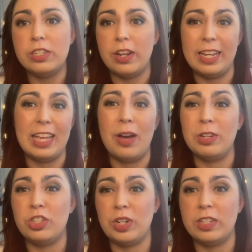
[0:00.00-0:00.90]
So like that
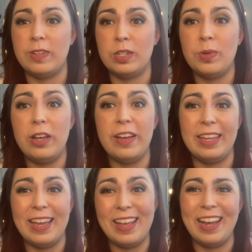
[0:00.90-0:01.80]
was stressful as well.
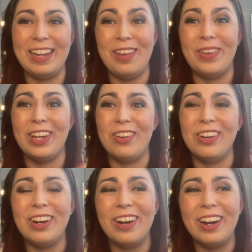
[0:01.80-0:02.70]
Again, I need my own
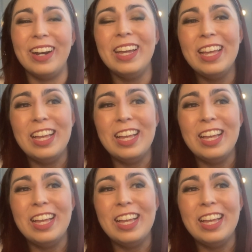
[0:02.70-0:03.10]
car.